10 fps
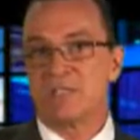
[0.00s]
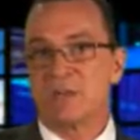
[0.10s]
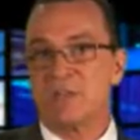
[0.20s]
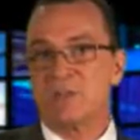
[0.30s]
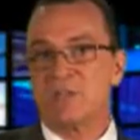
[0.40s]

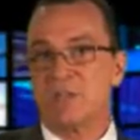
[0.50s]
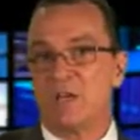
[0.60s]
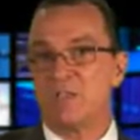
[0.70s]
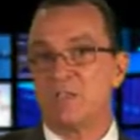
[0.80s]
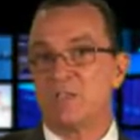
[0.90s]
Someone
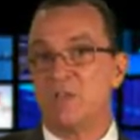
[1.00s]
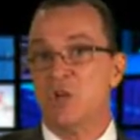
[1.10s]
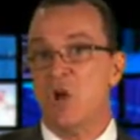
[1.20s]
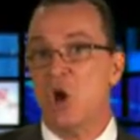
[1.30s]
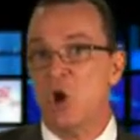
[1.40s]
tells us,
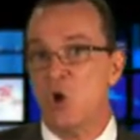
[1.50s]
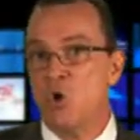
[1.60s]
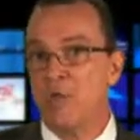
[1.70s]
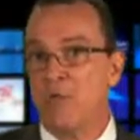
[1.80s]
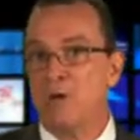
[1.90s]

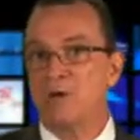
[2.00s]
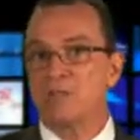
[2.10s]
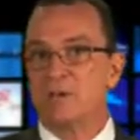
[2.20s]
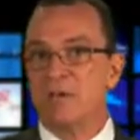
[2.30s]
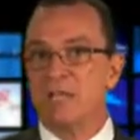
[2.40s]
no, that
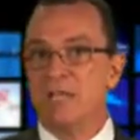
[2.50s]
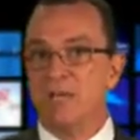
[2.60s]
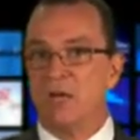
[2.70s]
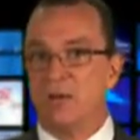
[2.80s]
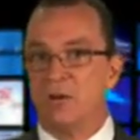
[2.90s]
hurts our
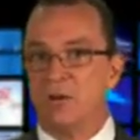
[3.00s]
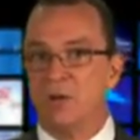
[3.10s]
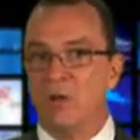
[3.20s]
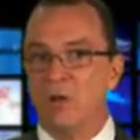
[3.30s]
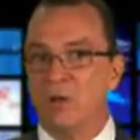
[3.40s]

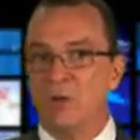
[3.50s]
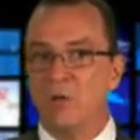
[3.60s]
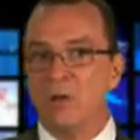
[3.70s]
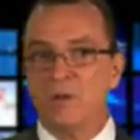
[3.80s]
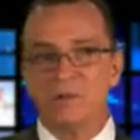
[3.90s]
ego.
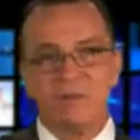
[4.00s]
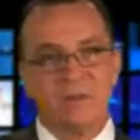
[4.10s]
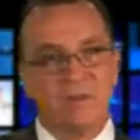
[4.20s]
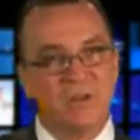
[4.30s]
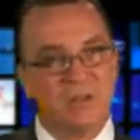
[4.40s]
We don't
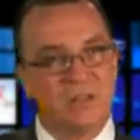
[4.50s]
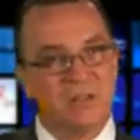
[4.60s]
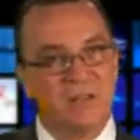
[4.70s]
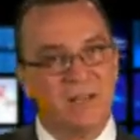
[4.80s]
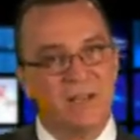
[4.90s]
feel
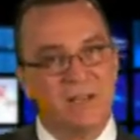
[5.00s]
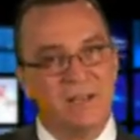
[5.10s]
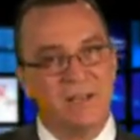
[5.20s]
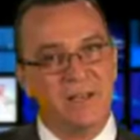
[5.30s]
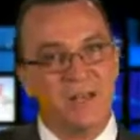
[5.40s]
good.
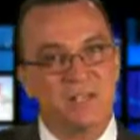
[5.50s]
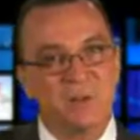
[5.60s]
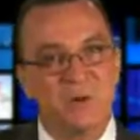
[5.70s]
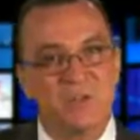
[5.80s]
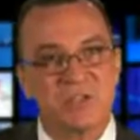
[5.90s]
The
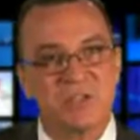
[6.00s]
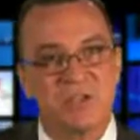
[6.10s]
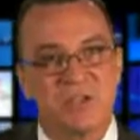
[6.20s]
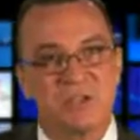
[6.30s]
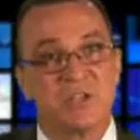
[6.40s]
next
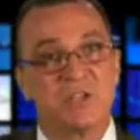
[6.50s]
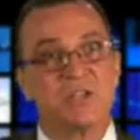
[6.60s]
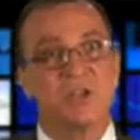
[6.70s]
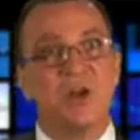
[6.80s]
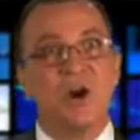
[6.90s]
person tells
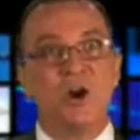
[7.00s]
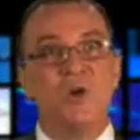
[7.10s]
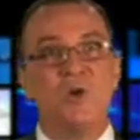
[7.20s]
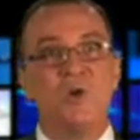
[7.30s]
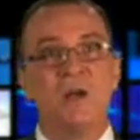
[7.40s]
us,
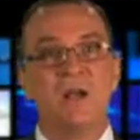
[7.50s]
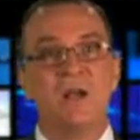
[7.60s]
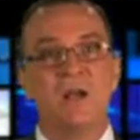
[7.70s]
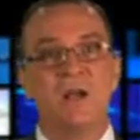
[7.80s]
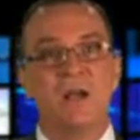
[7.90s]
no.
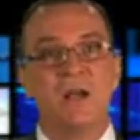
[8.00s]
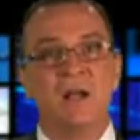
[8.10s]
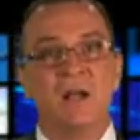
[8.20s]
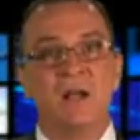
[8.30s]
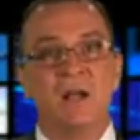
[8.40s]

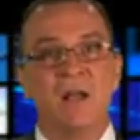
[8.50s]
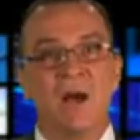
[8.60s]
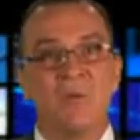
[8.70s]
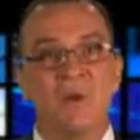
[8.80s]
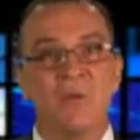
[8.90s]

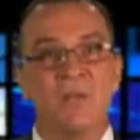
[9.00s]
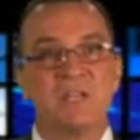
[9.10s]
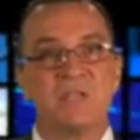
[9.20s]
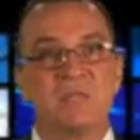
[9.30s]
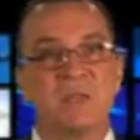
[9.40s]
Now, what are we
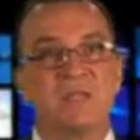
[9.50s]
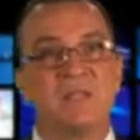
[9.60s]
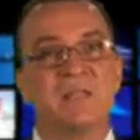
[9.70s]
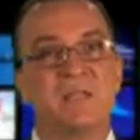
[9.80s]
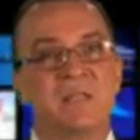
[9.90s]

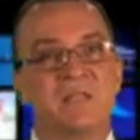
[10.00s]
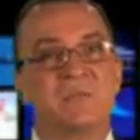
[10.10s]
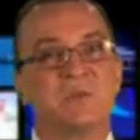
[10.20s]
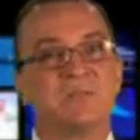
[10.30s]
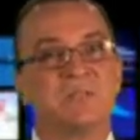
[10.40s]
expecting the
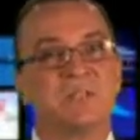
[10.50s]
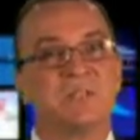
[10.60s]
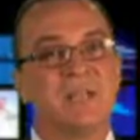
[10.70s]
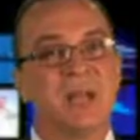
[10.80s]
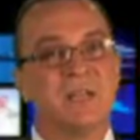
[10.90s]
next person
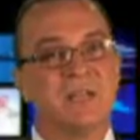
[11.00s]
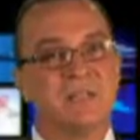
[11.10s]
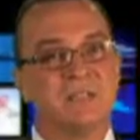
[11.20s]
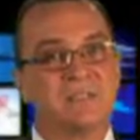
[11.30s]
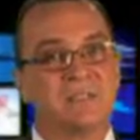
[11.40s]
to tell
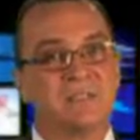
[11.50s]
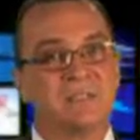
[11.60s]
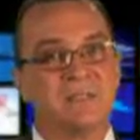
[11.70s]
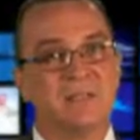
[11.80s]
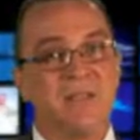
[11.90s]
us?
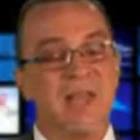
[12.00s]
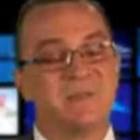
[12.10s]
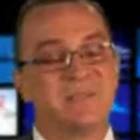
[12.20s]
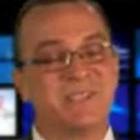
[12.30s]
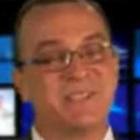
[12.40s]

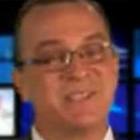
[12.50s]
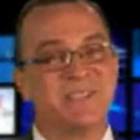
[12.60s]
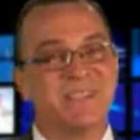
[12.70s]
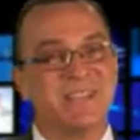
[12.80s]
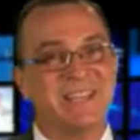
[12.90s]

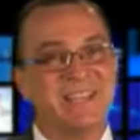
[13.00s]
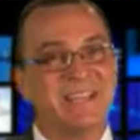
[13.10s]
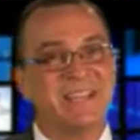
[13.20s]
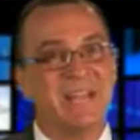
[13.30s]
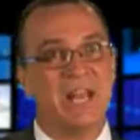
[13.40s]
Absolutely,
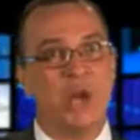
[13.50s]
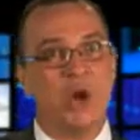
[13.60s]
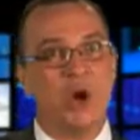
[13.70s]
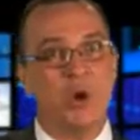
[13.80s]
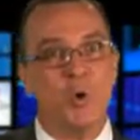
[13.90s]

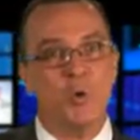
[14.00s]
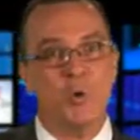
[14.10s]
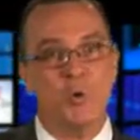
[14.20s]
no.